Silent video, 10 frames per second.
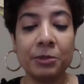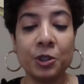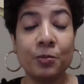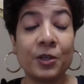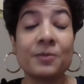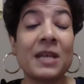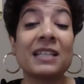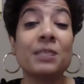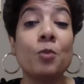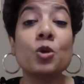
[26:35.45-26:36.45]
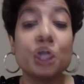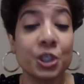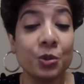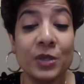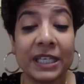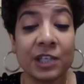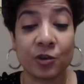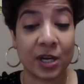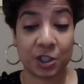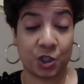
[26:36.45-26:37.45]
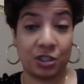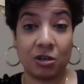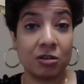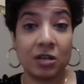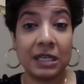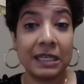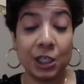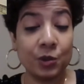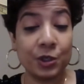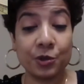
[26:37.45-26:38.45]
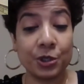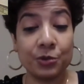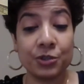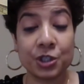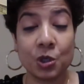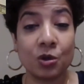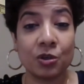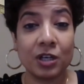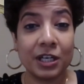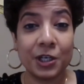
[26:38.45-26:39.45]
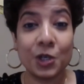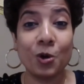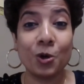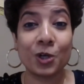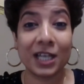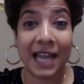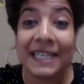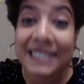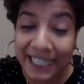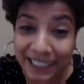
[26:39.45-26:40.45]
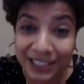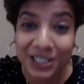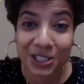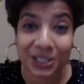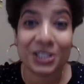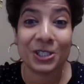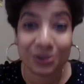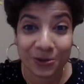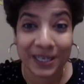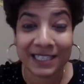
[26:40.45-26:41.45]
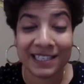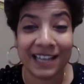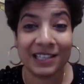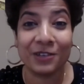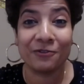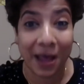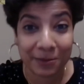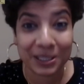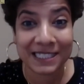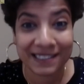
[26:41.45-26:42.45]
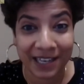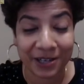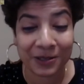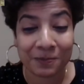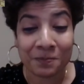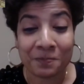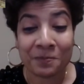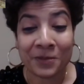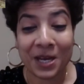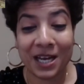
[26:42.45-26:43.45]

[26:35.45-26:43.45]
you perhaps had the most unique introduction, or you introduced your clientele, the children and the families there